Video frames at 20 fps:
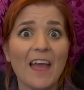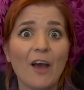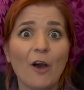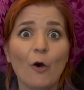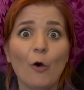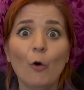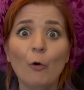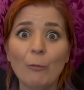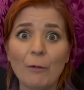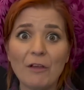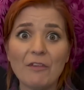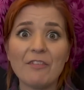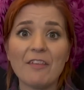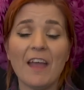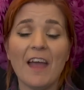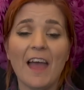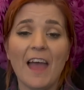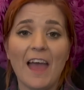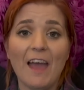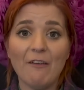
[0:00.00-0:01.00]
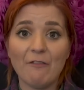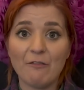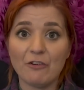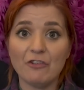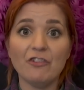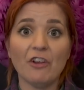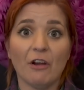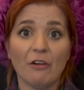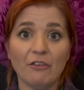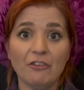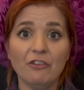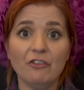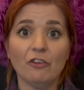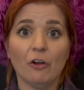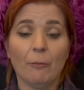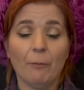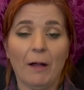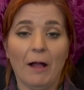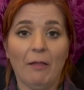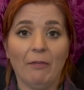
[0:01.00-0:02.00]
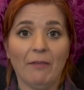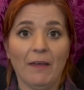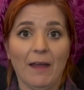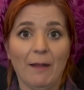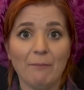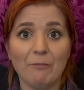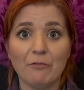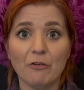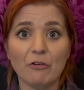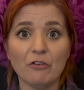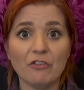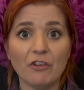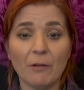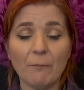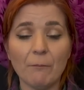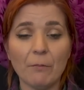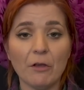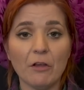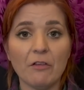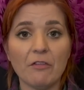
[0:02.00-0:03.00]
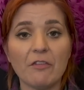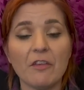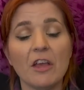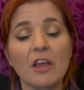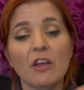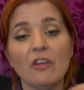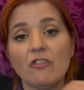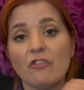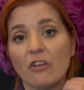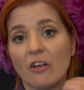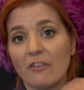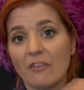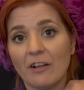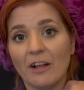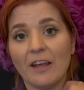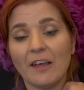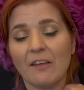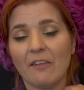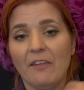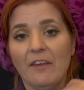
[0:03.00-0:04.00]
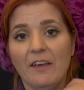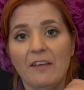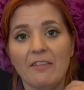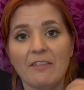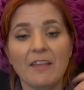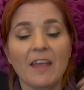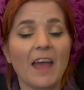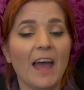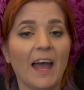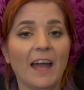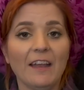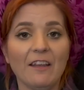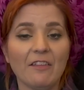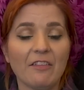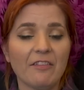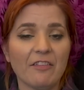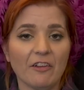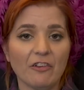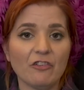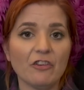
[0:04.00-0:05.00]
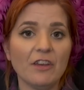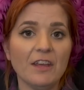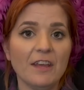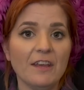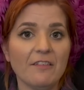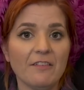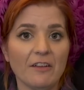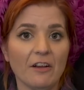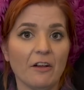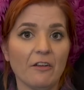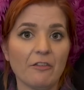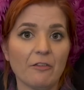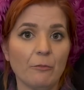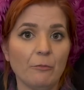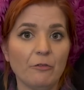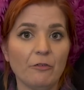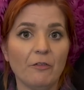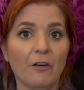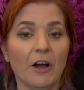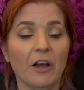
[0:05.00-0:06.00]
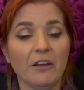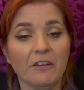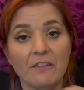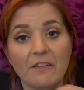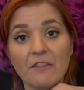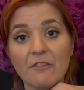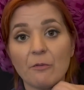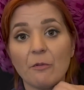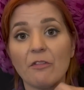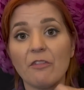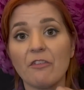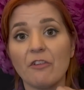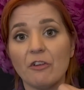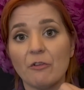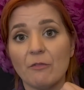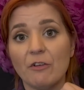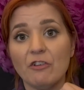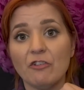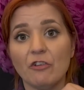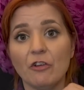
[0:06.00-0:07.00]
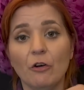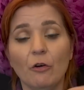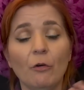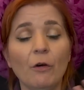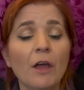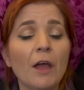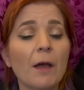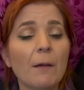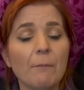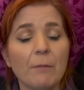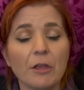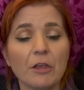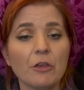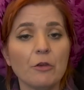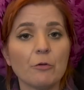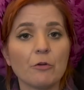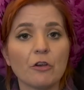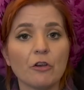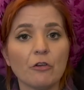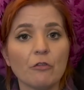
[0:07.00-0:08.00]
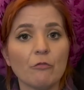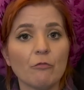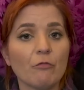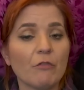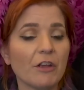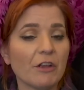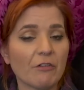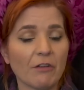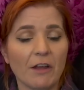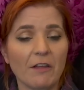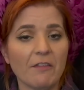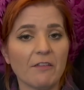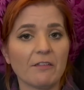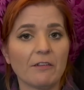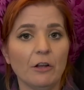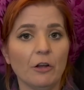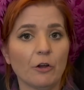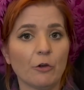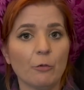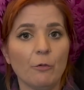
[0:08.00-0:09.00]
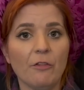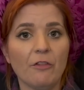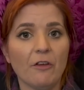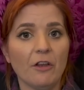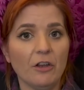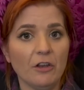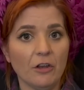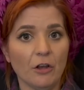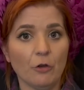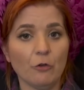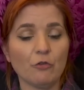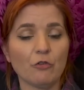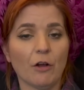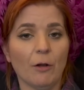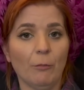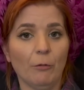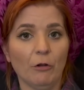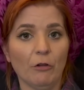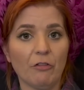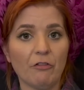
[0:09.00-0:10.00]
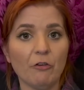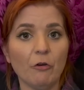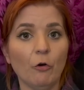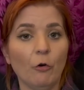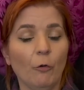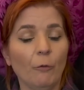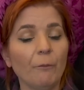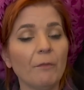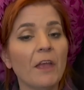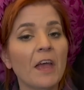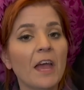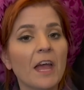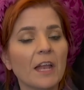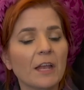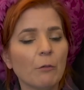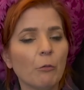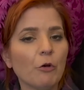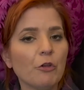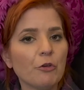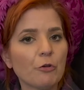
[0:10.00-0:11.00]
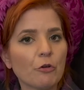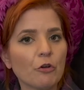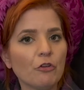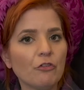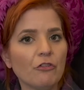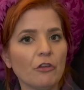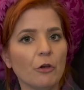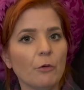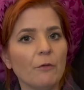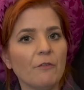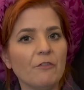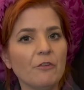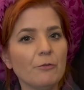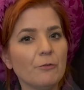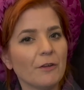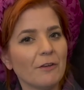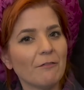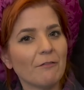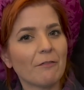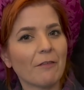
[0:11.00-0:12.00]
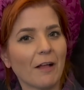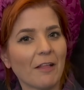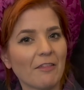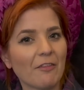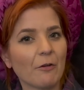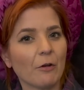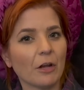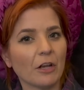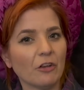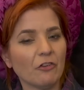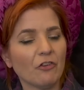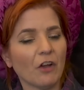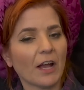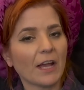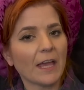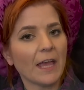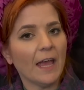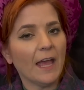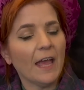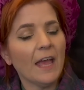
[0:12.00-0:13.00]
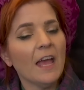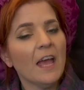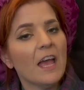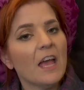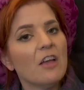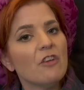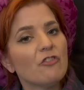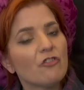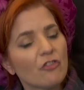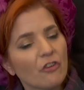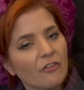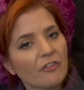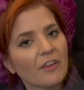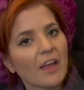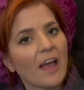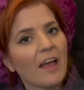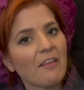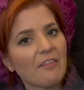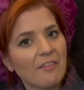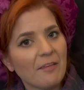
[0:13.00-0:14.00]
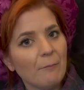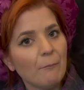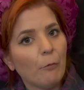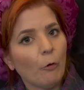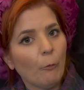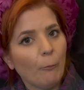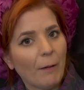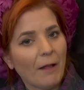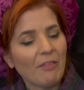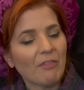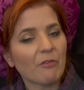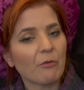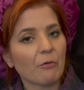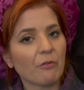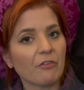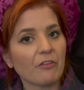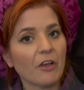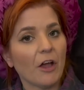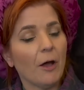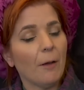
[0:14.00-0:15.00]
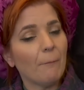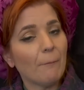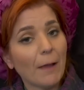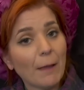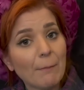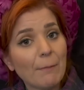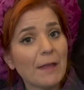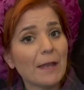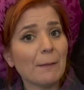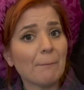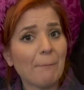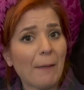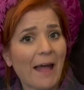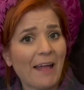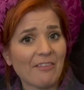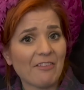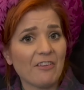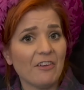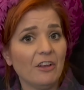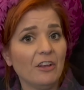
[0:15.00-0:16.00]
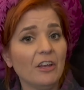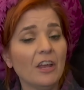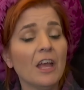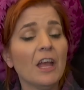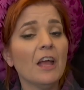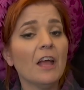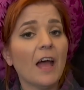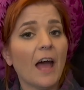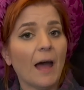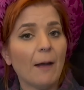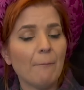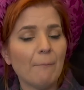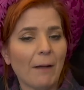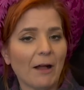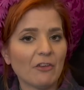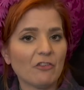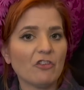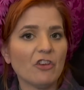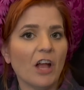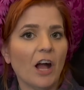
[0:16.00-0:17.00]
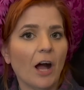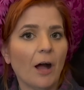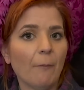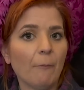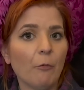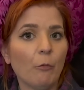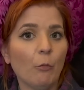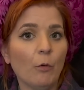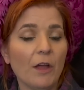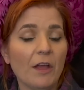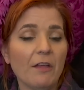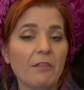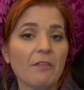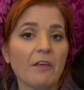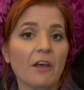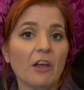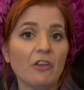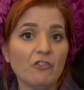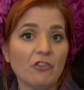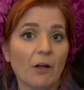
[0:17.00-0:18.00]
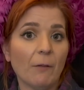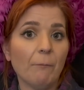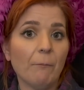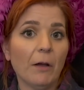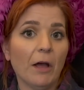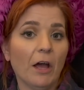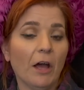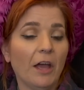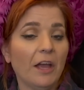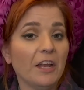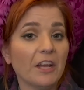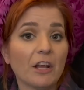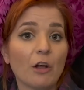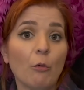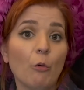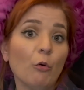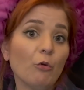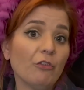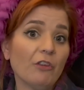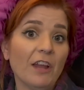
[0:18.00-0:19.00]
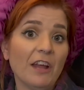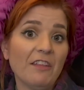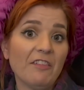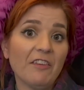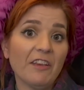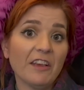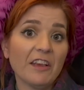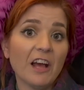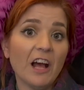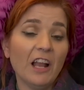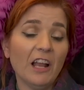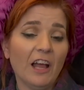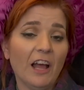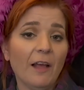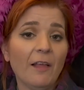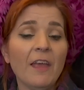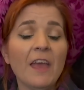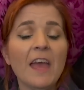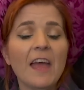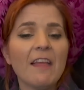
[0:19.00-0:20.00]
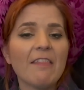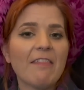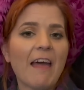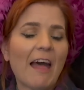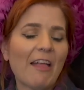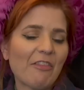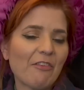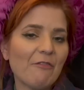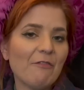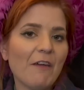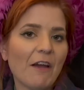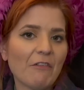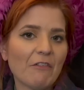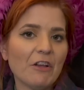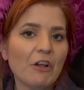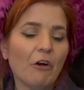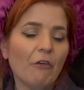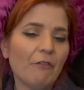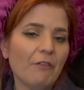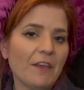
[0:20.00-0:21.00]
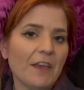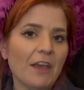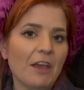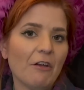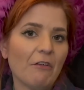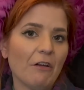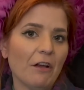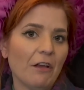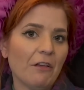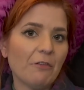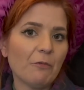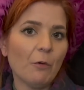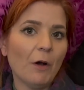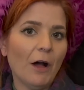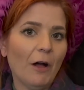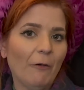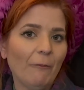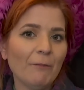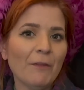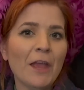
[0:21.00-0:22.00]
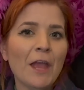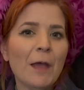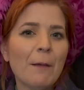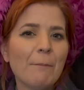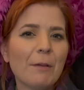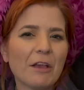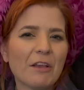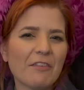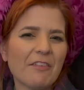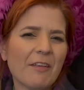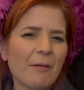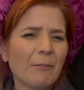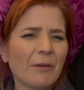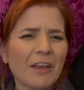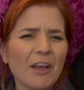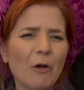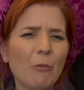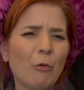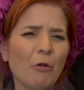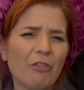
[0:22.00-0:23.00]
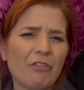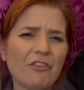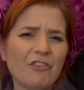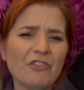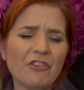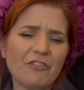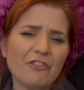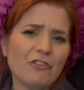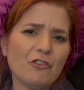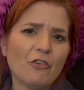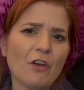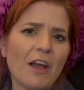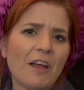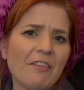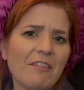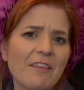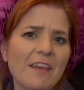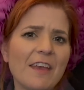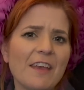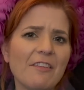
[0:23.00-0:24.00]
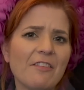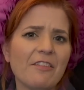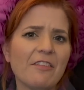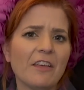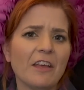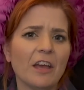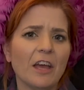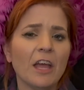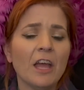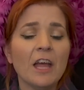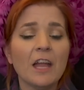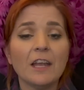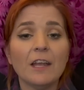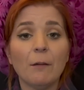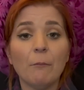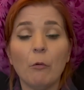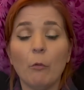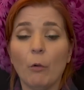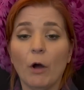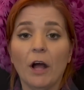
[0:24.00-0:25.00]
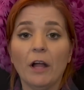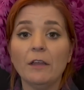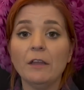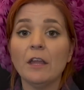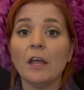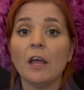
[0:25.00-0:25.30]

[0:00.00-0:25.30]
almost every charity shop out there. There are jumpers just like this, and it's such an easy item to find. This one's an original, but you can recreate this look with no trouble at all. Now, what you could do if you didn't fancy wearing a jacket is just get a simple pencil skirt, maybe in a pattern, and match it up with a jumper in a coordinating colour. That's very of the era as well, because something I want to just address is that, number one,